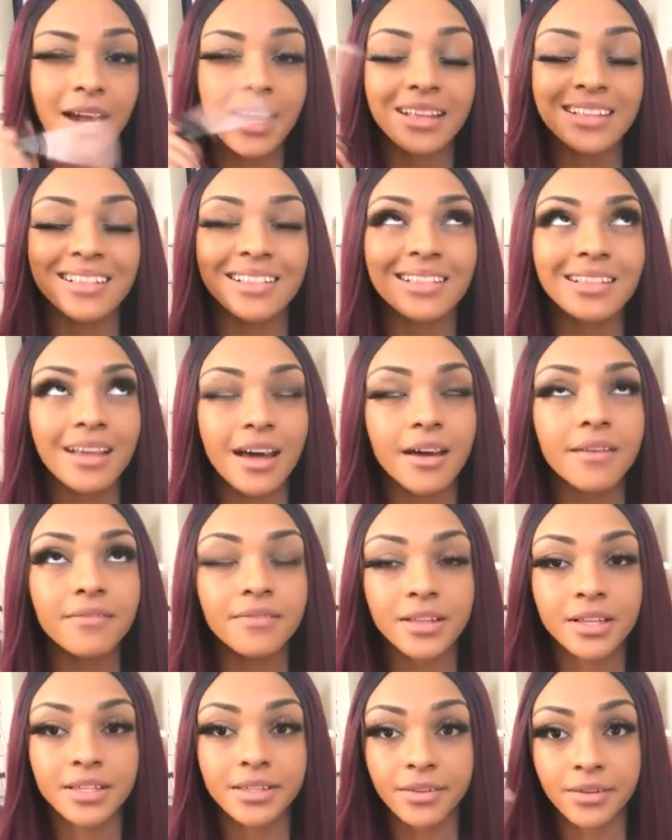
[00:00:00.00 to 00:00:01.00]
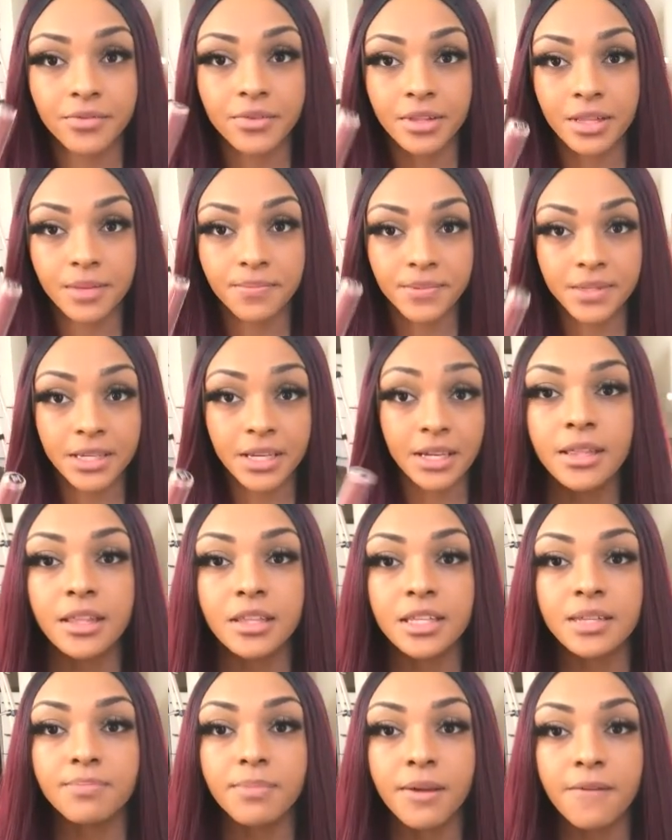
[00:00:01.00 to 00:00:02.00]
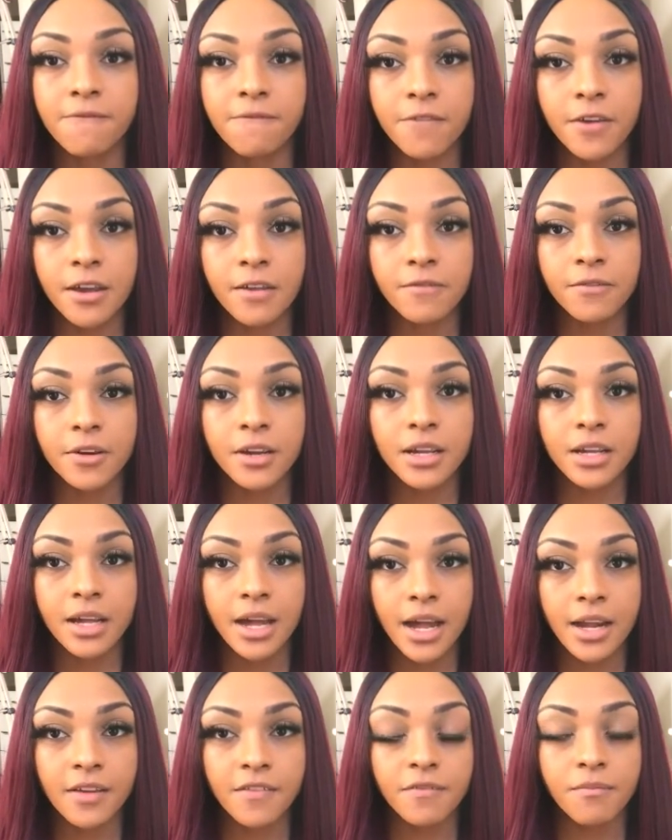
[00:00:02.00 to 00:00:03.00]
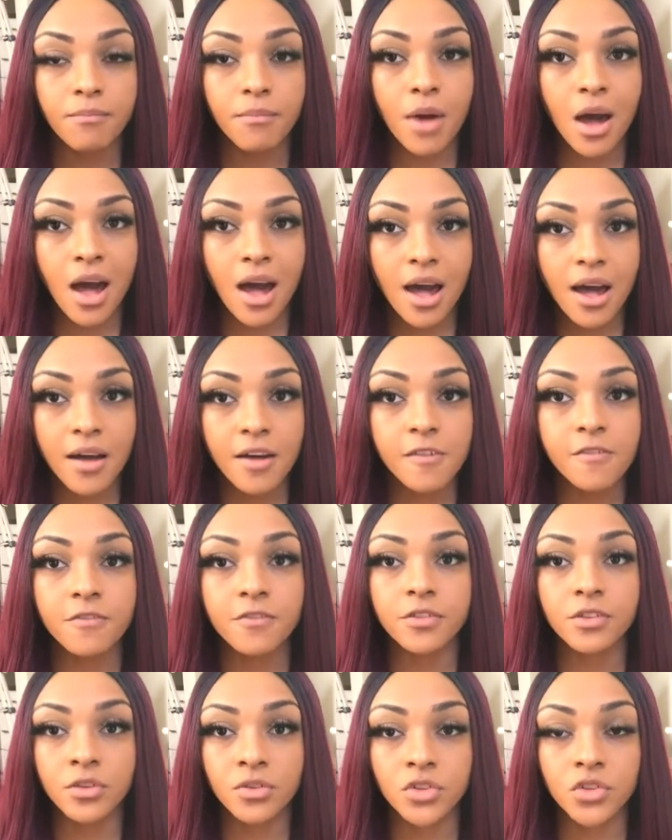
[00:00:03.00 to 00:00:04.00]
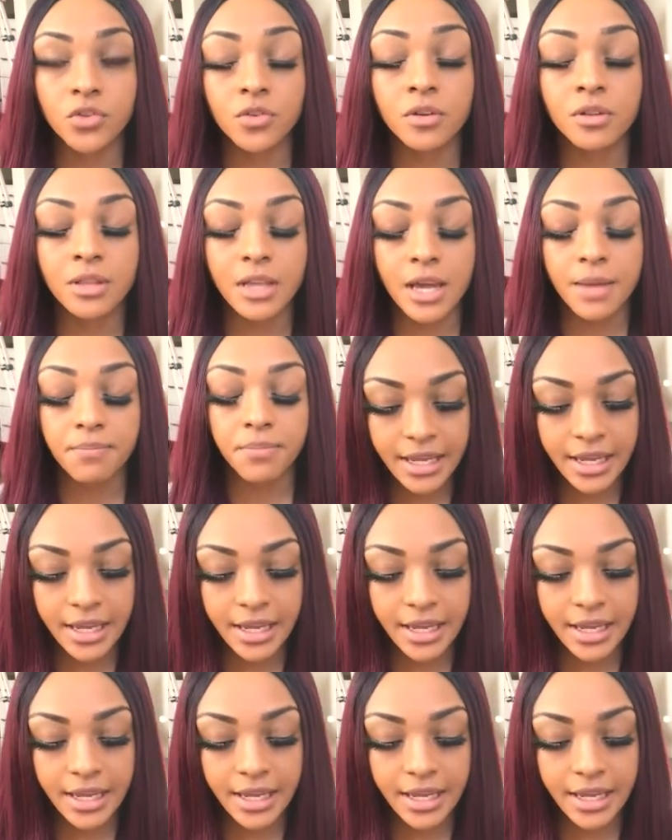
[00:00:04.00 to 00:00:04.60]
I love this liquid lipstick. This is my favorite kind of mauve neutral lip.